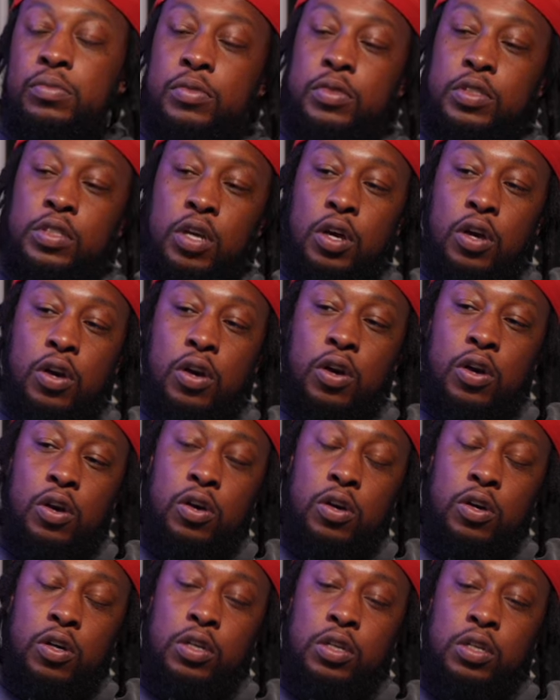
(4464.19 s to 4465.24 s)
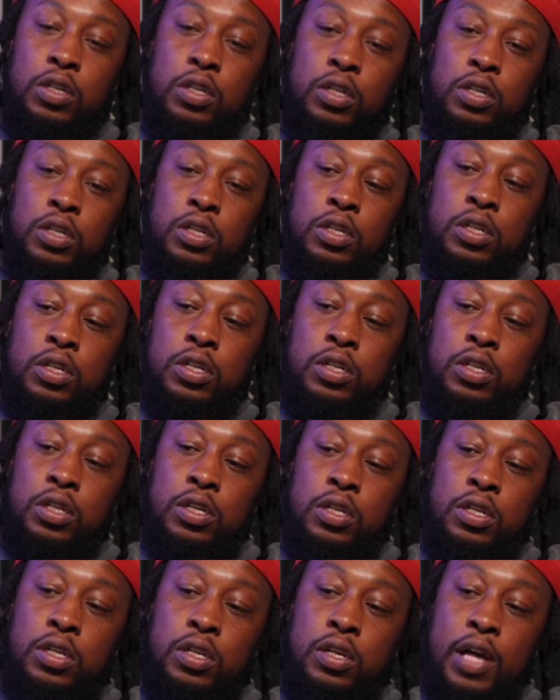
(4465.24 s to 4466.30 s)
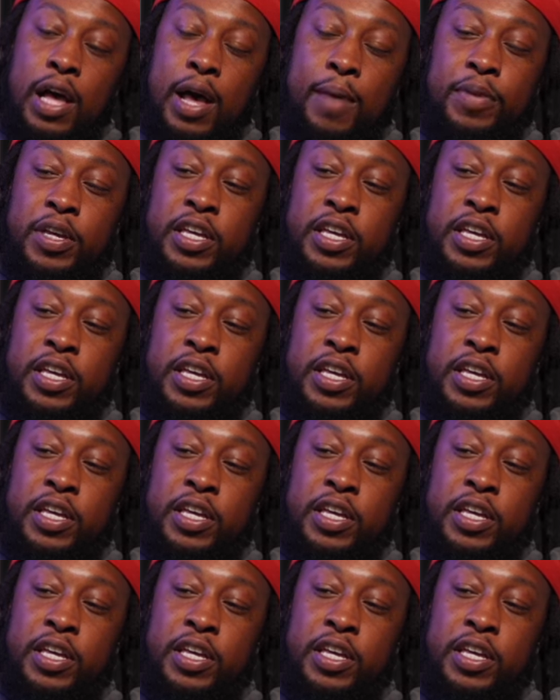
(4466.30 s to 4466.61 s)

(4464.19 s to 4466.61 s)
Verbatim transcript: So I'm gonna